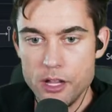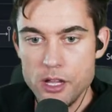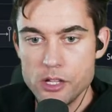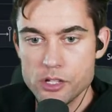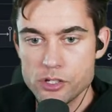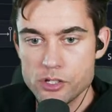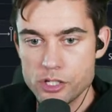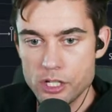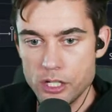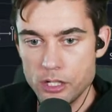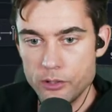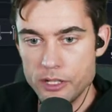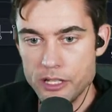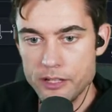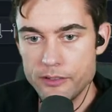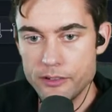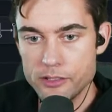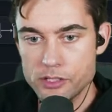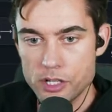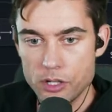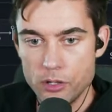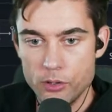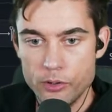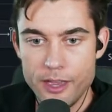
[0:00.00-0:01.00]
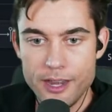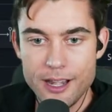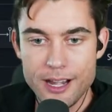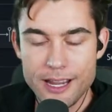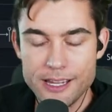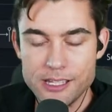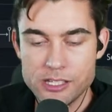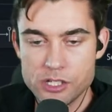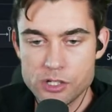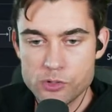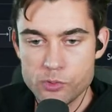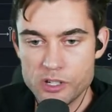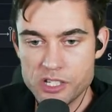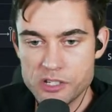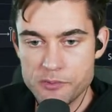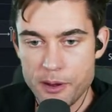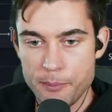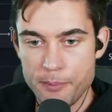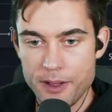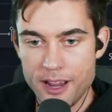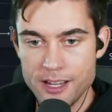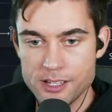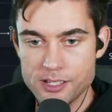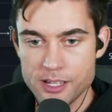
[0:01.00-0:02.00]
So then I switched my
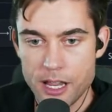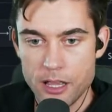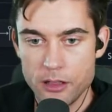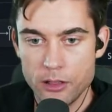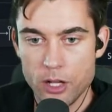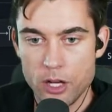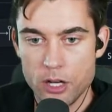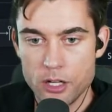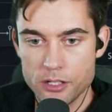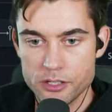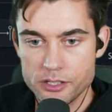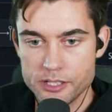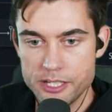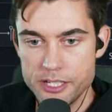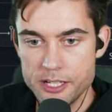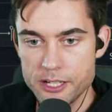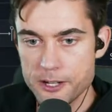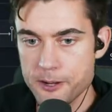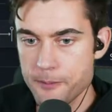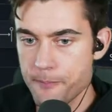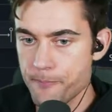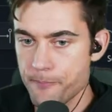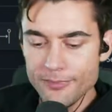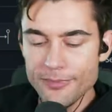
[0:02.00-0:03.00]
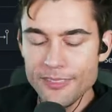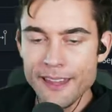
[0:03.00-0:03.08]
bias and I longed here.